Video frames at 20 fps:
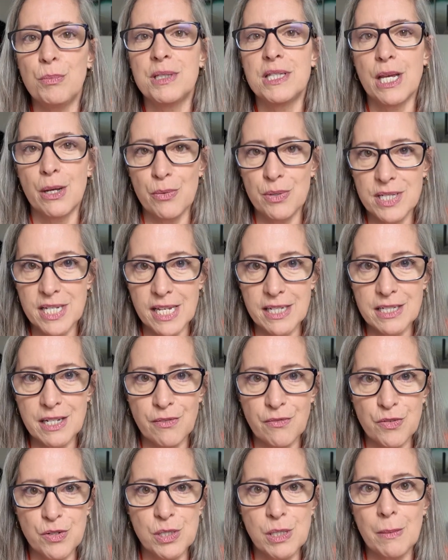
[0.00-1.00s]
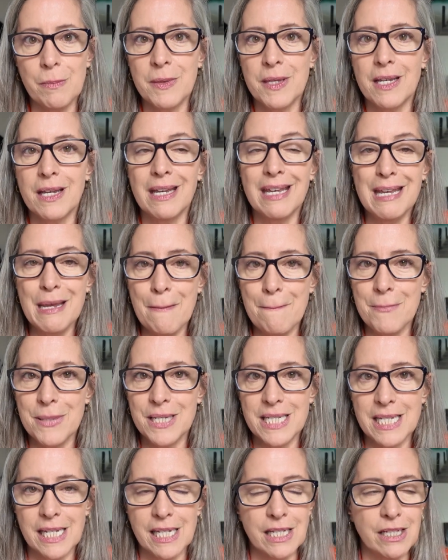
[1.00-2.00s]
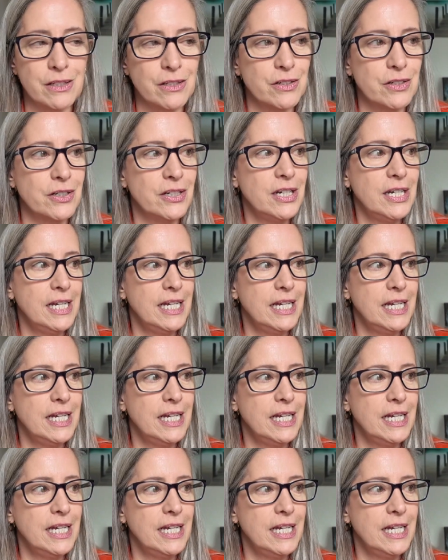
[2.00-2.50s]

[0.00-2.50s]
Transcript: but they were testing for something in particular.